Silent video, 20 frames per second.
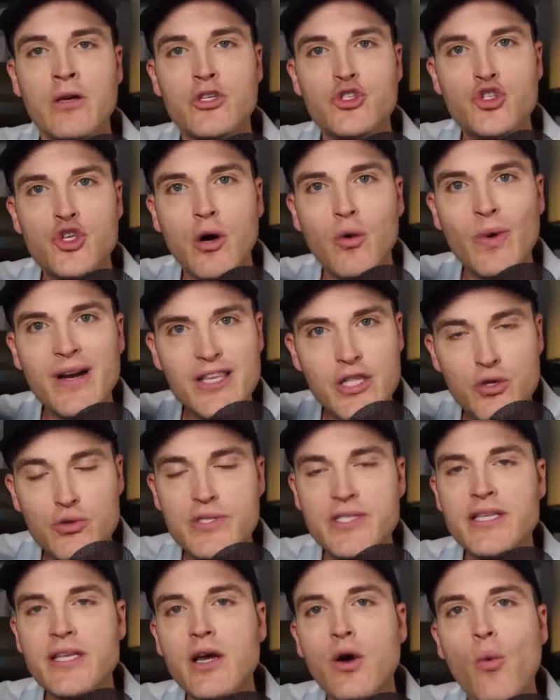So when you
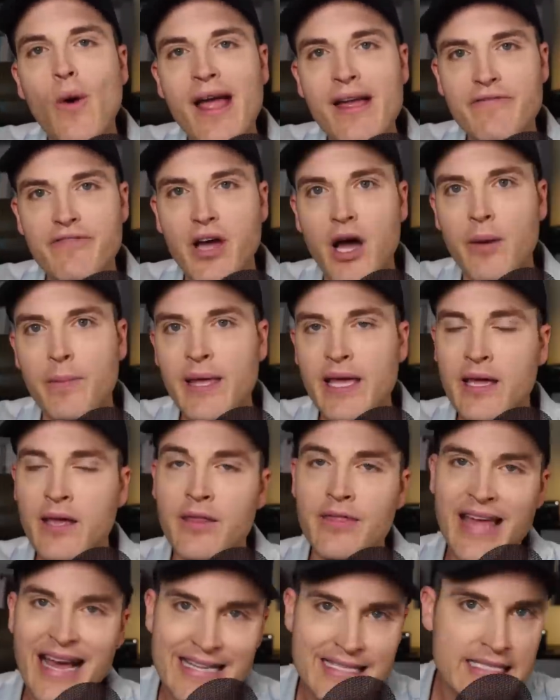see a wave
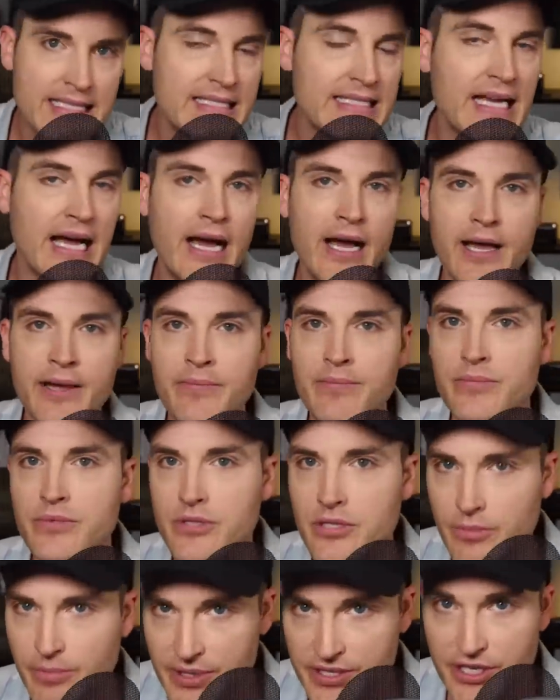coming, that's the time
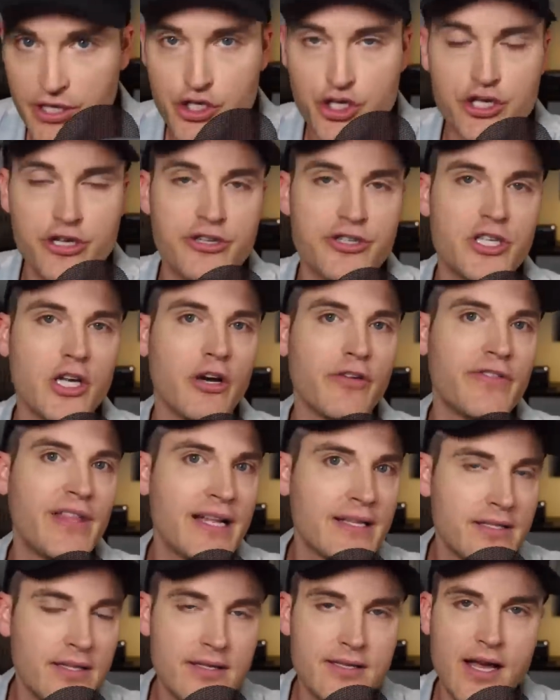to position yourself.
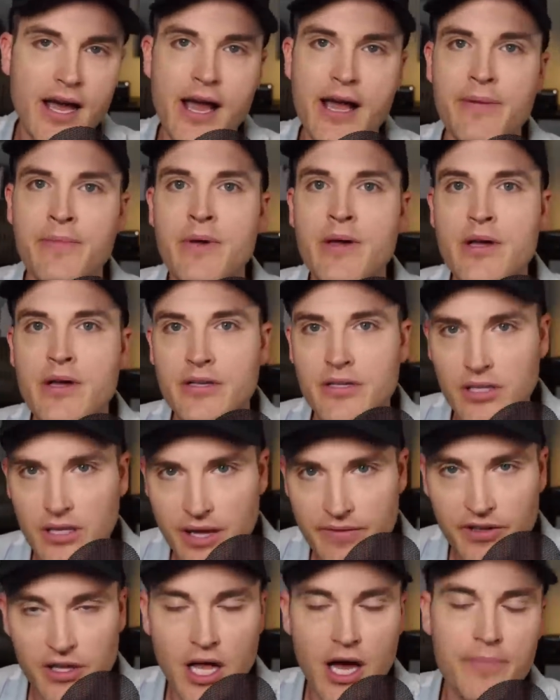That's the time to
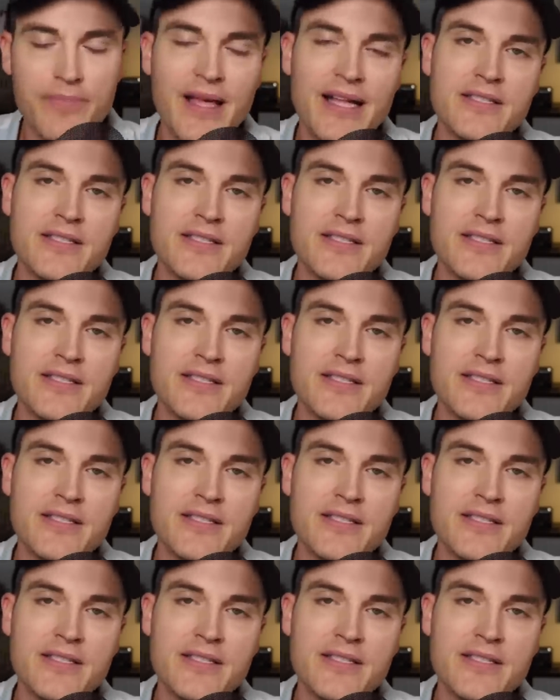level up.